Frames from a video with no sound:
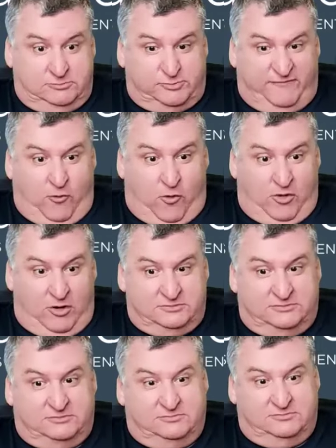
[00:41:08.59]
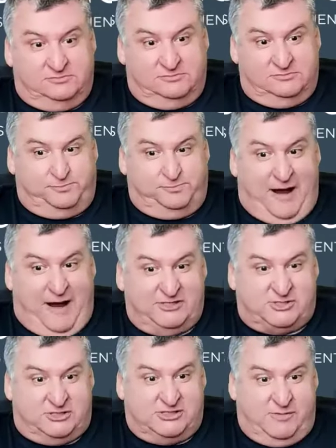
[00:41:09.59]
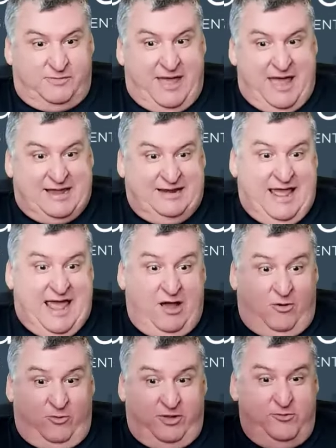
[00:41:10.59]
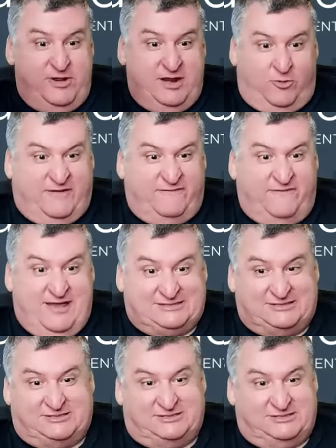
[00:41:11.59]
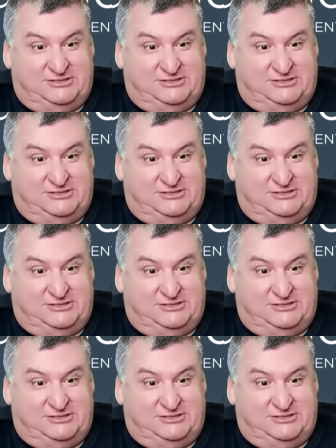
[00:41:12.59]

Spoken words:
before poverty starts coming back. And now you need a quick fix.